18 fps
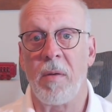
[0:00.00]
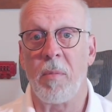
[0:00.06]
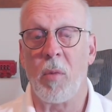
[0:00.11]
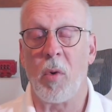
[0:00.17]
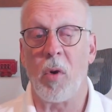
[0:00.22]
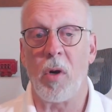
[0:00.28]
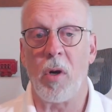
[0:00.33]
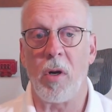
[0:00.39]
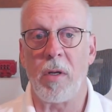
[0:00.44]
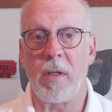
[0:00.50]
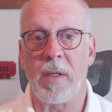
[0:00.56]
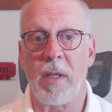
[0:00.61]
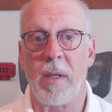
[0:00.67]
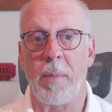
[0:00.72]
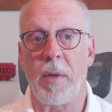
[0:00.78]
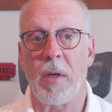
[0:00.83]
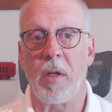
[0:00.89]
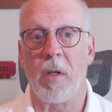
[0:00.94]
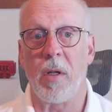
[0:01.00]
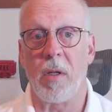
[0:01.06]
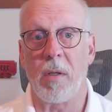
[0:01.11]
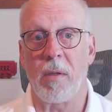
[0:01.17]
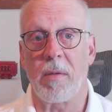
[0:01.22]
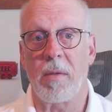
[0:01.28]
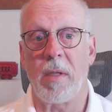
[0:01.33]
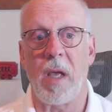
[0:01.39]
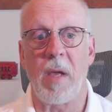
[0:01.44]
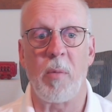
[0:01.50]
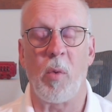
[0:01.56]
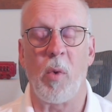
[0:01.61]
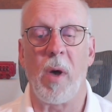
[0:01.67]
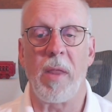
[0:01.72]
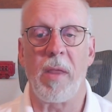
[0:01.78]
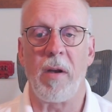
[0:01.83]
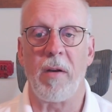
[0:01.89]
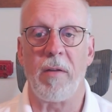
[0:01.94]
more typical type
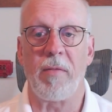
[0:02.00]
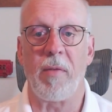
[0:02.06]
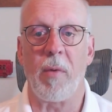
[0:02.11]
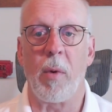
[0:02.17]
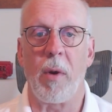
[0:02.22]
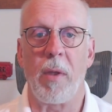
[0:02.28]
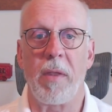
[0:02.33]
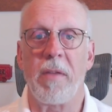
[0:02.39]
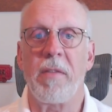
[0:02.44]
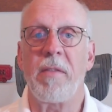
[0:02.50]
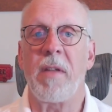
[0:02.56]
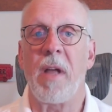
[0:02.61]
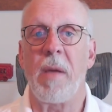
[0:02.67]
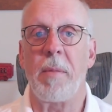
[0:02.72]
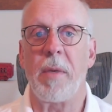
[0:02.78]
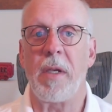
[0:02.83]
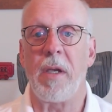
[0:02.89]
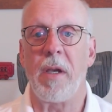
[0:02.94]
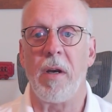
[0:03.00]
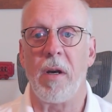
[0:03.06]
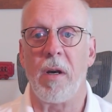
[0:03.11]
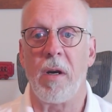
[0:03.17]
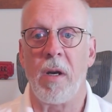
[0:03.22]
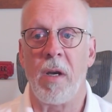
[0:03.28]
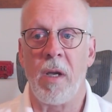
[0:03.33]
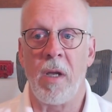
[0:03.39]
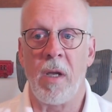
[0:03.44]
weather for this time of year,